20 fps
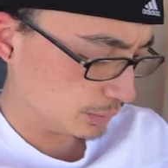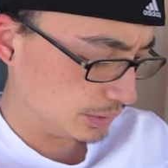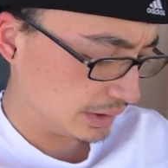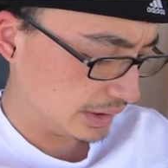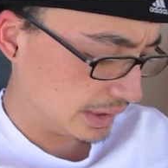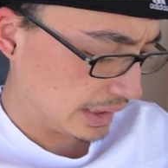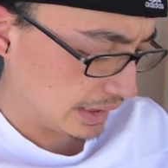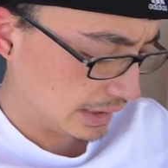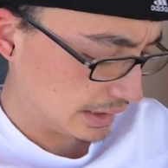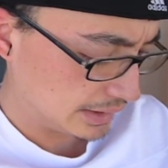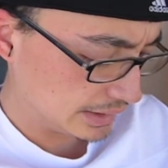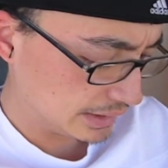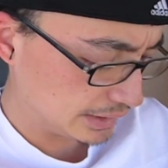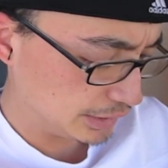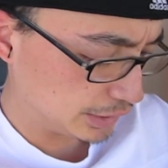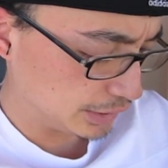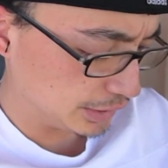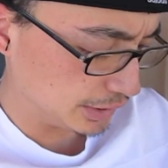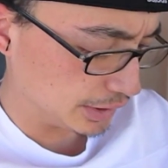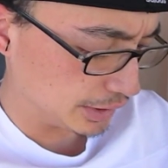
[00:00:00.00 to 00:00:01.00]
Today's
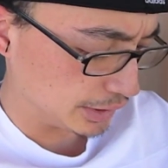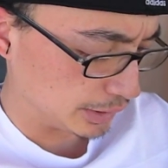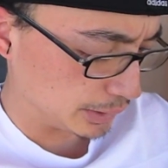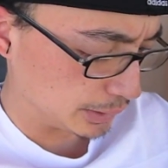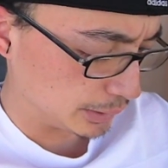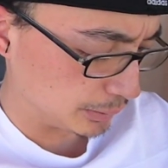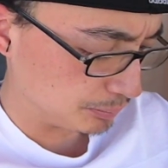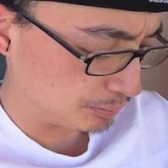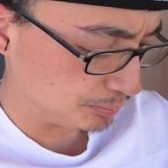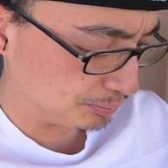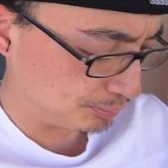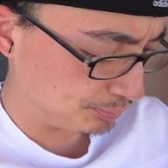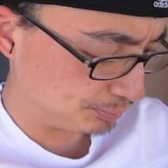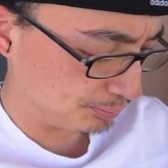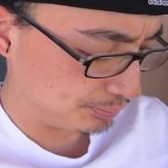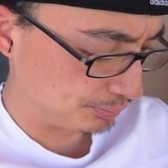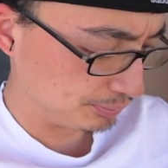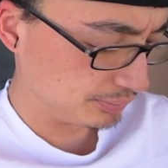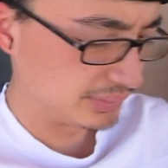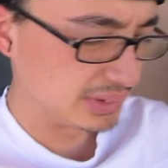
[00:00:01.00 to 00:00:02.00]
agenda.
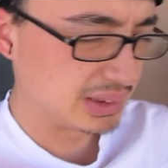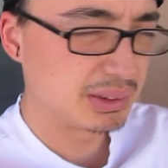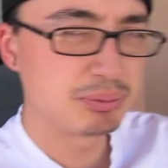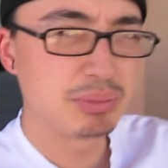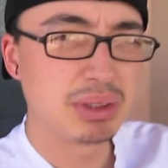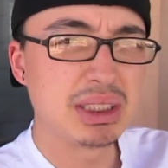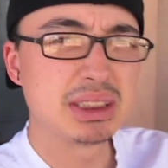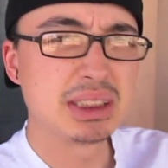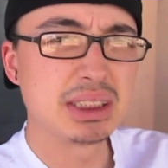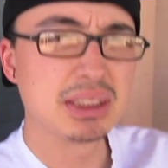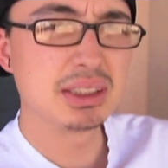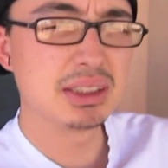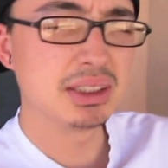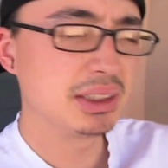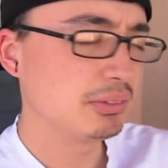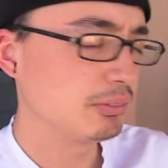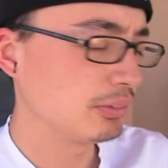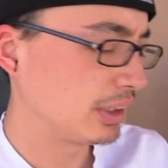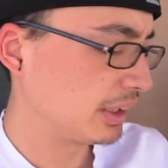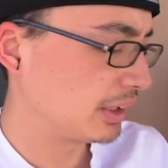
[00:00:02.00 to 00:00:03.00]

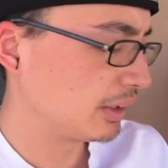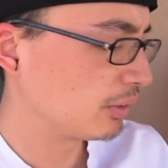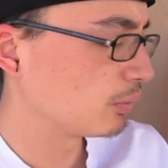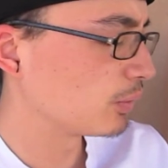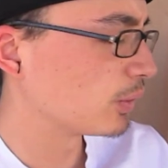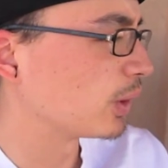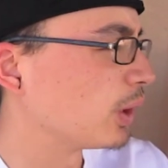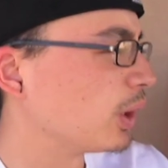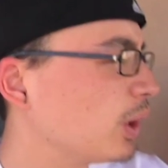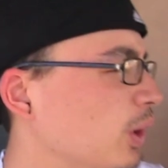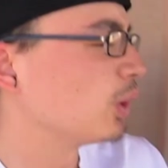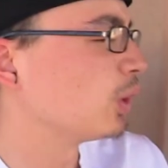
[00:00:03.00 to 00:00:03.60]
Basically, right now we're gonna